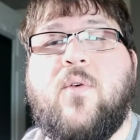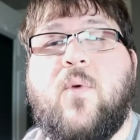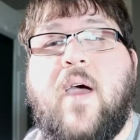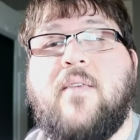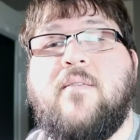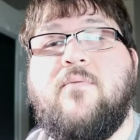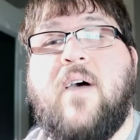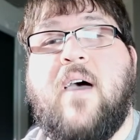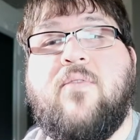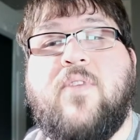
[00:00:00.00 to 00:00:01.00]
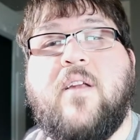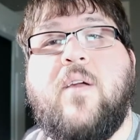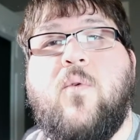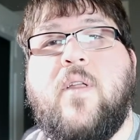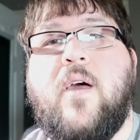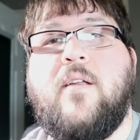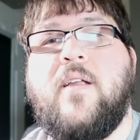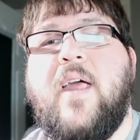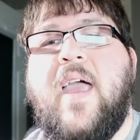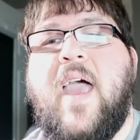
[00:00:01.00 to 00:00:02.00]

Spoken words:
the Ryzen 5 3100,